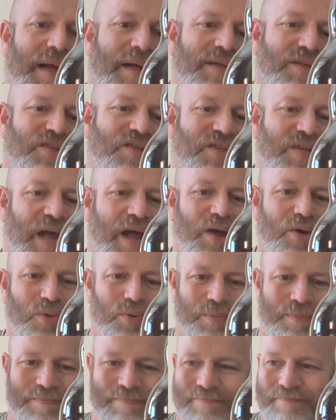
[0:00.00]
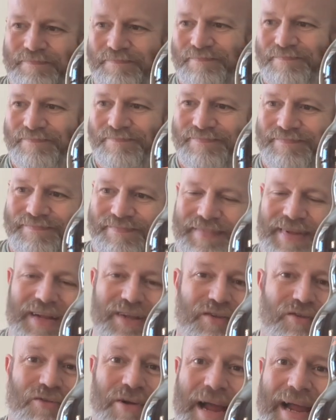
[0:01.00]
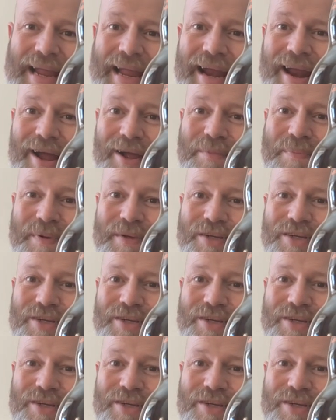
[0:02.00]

So let's crack it open,